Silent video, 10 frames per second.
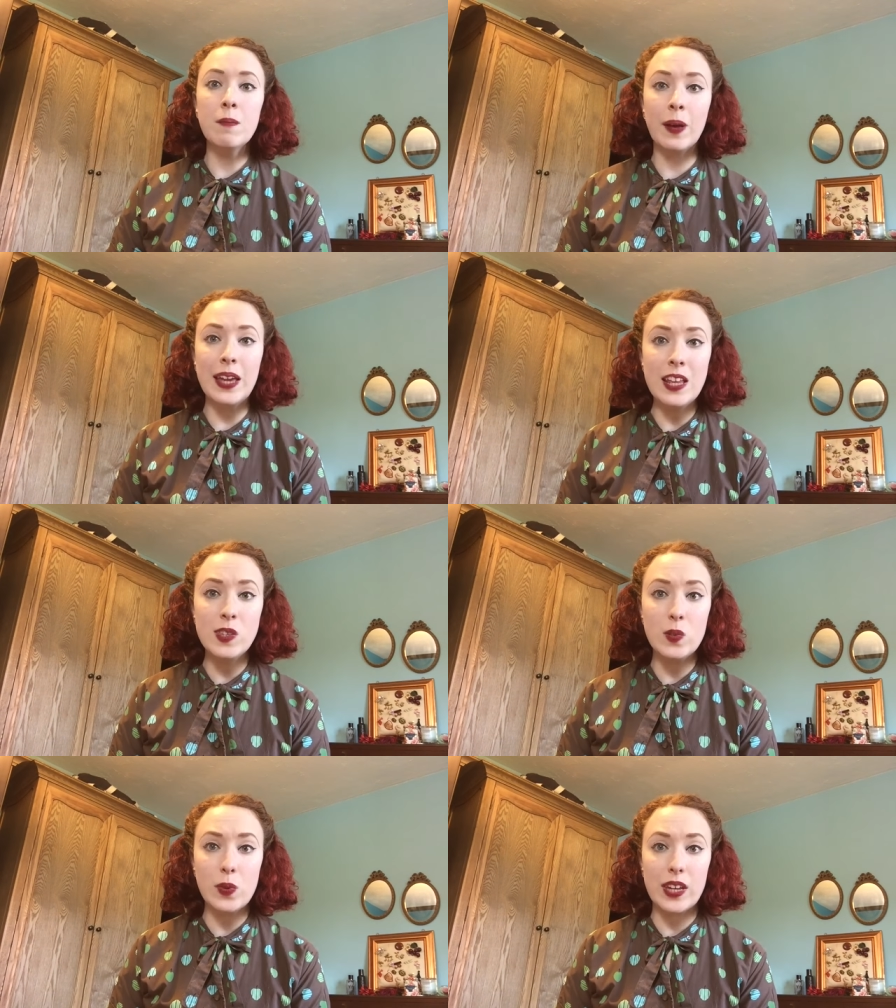by
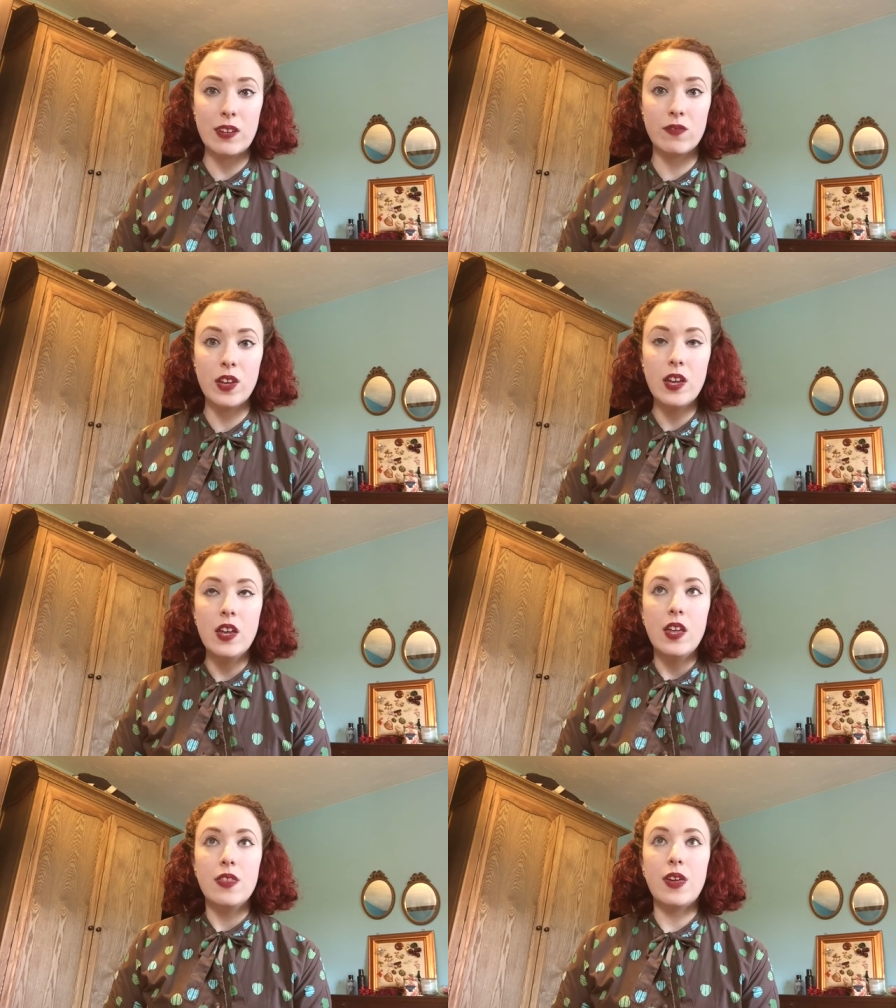Interweave
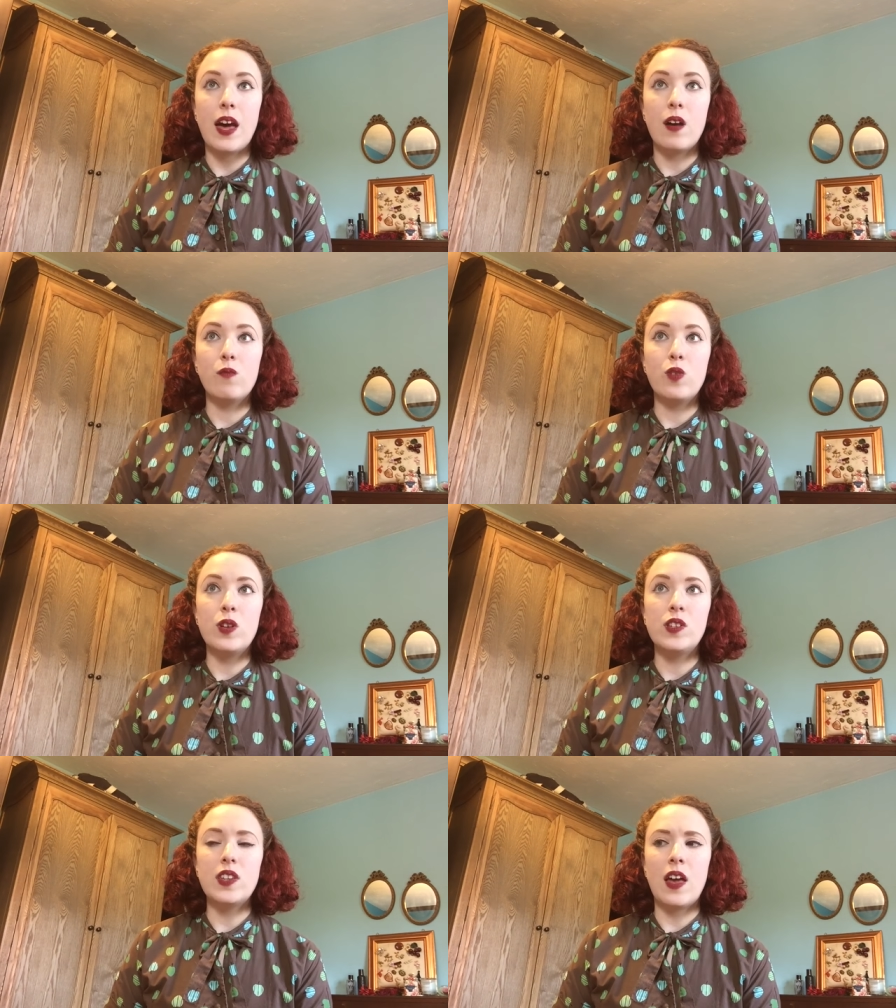that
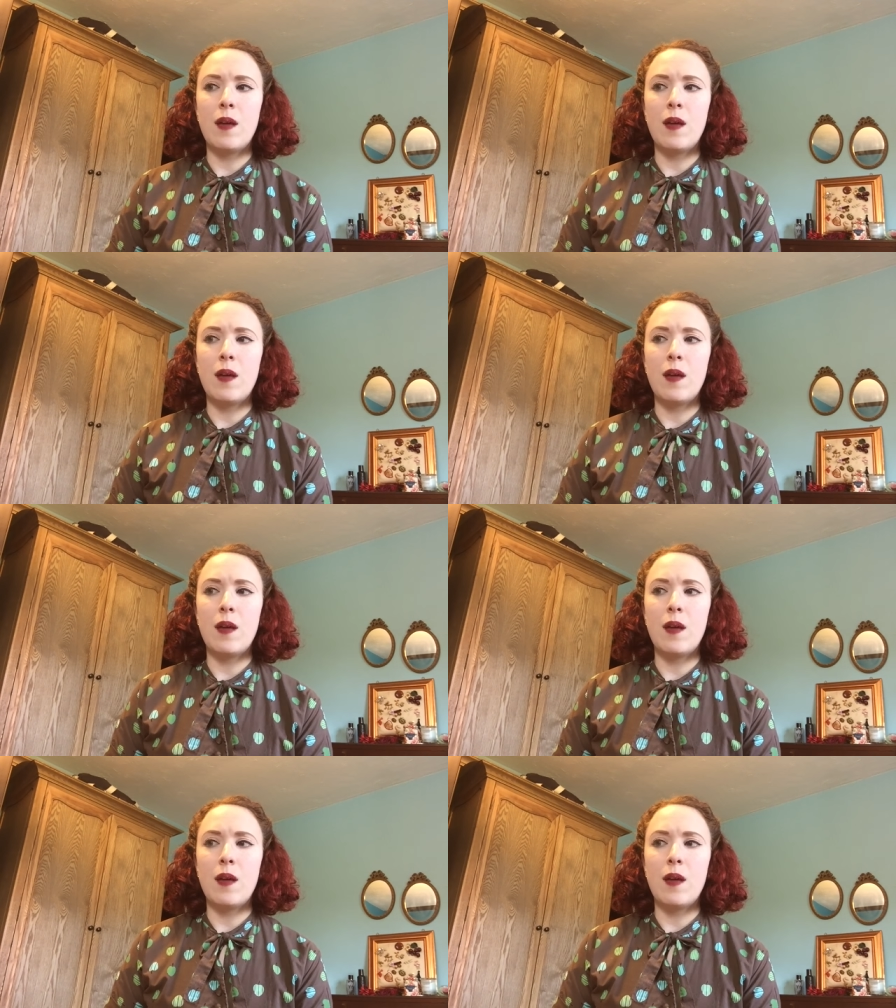was